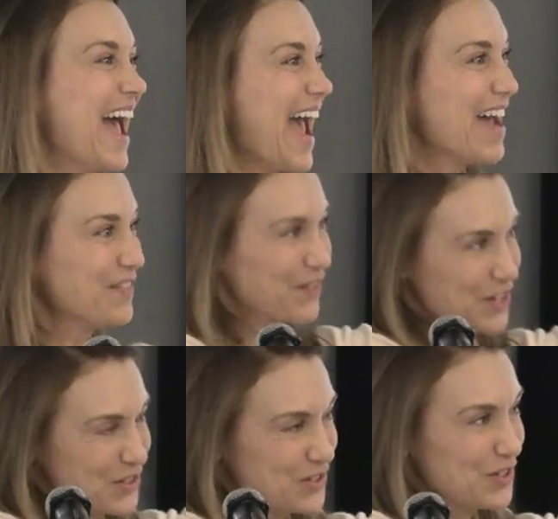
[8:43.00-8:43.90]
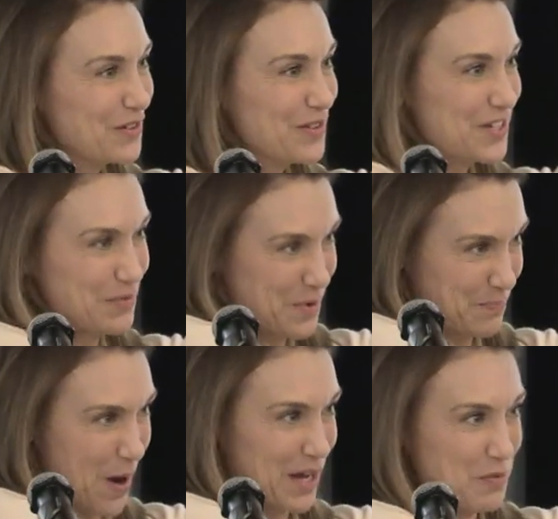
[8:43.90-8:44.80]
And for you two, you
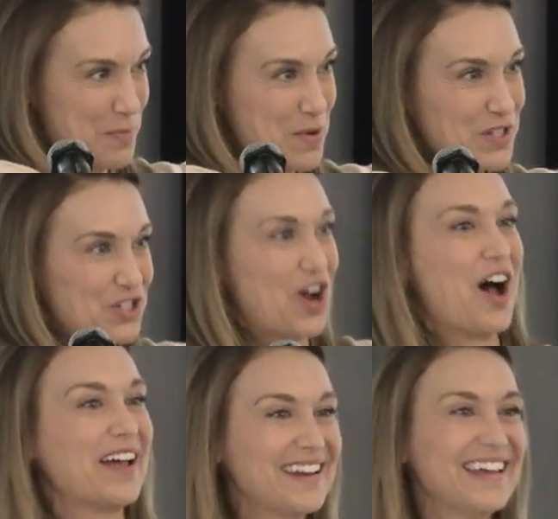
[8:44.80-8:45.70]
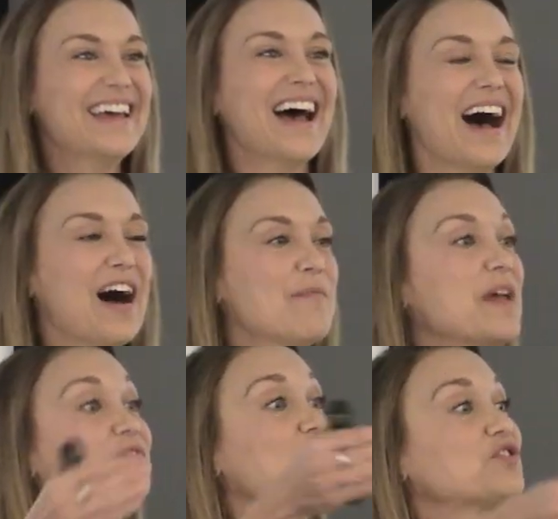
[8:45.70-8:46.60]
probably will be with John.
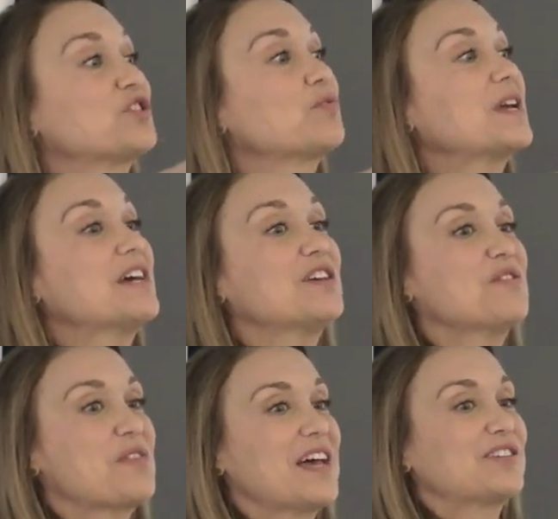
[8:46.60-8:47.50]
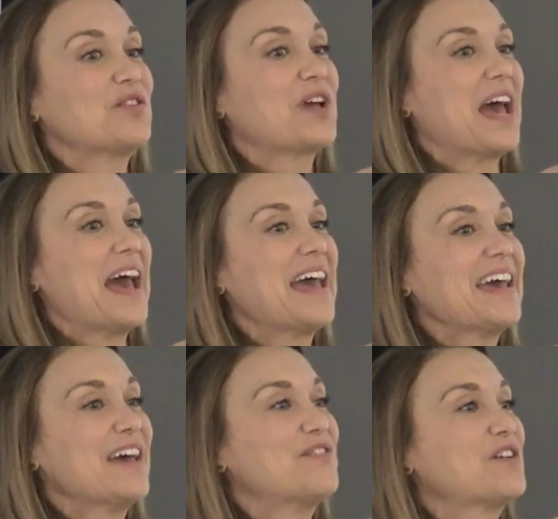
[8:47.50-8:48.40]
If there's three of you, that's
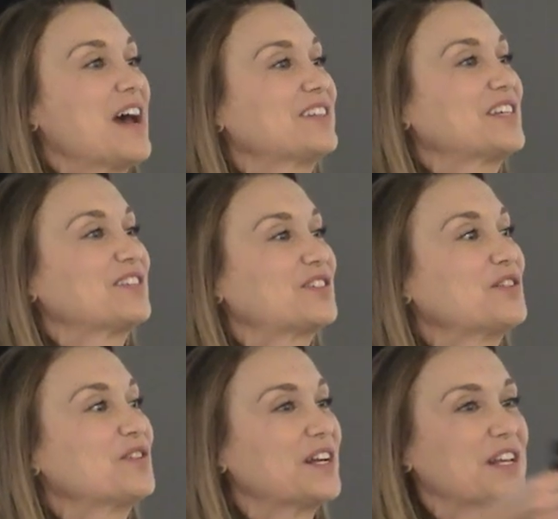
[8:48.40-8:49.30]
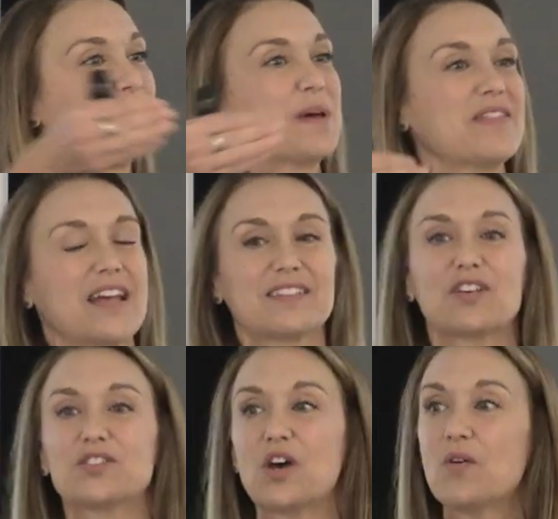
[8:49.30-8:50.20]
okay. If you guys can scoot in a little bit, and that
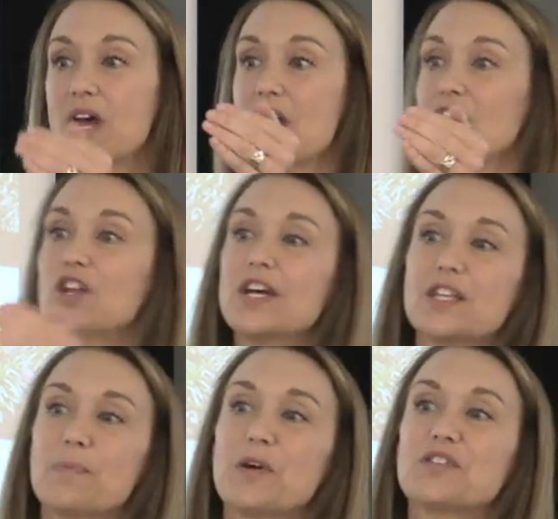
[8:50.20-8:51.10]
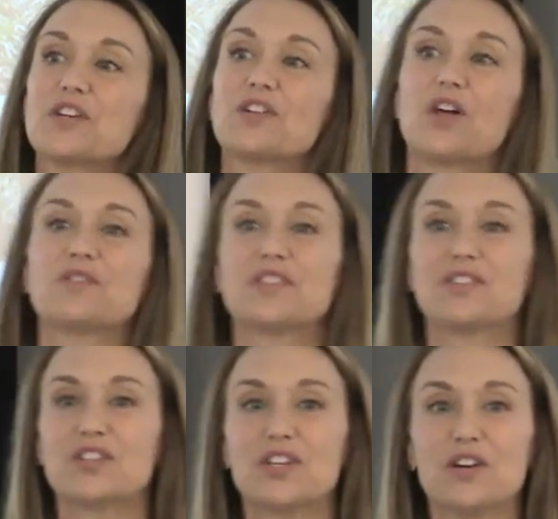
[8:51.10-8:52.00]
sucks. So look at the person
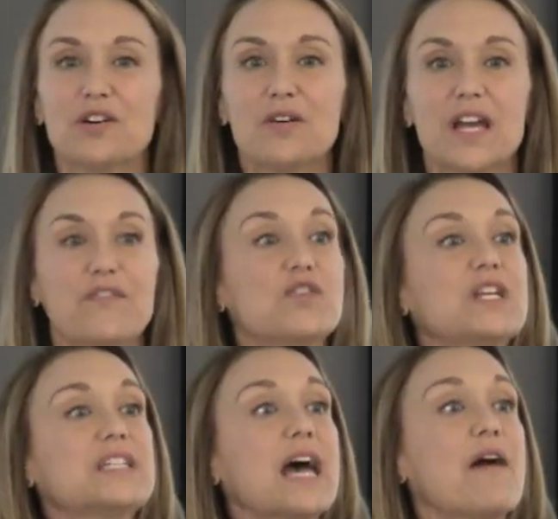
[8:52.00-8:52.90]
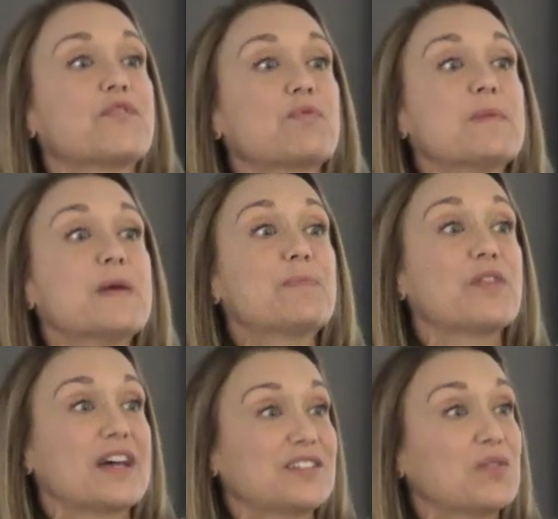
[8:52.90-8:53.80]
closest to you. If you need to have three people,
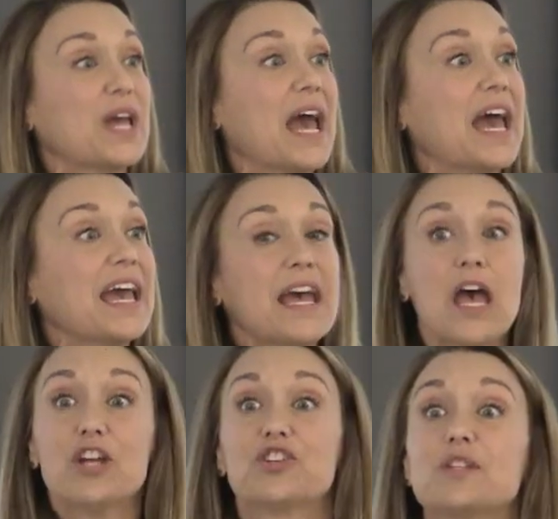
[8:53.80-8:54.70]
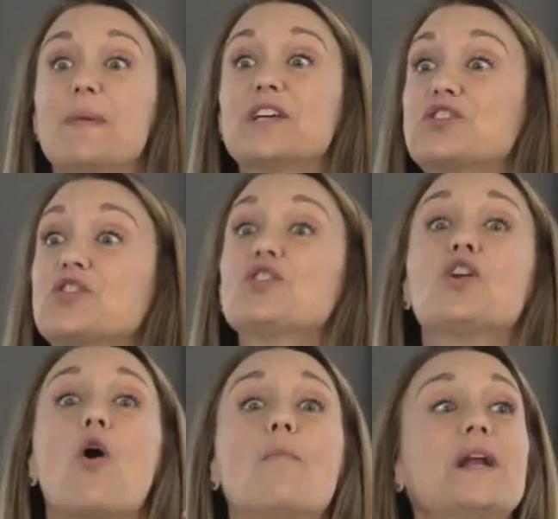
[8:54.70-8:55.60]
that's okay. Just make sure
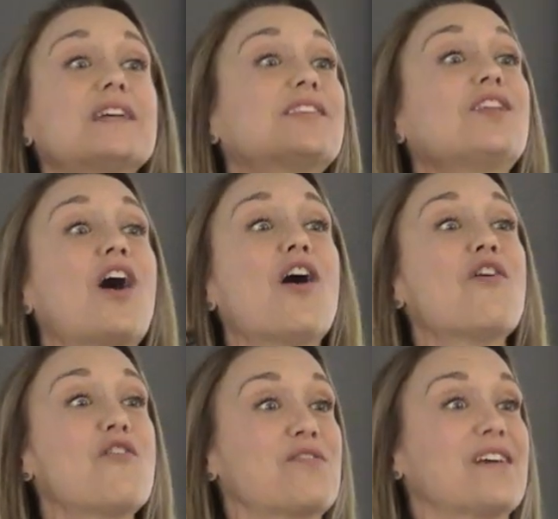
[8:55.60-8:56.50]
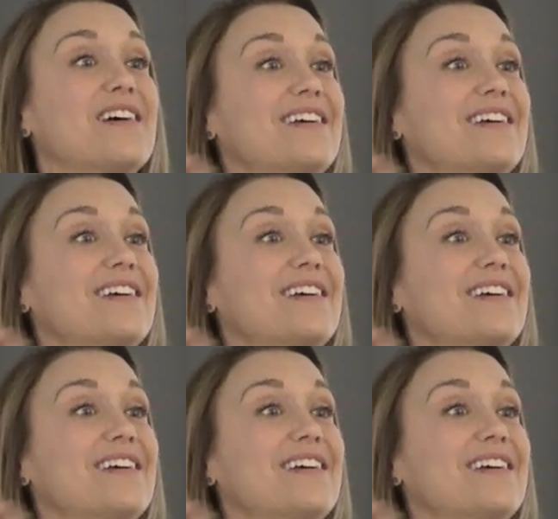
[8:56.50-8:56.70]
nobody's alone.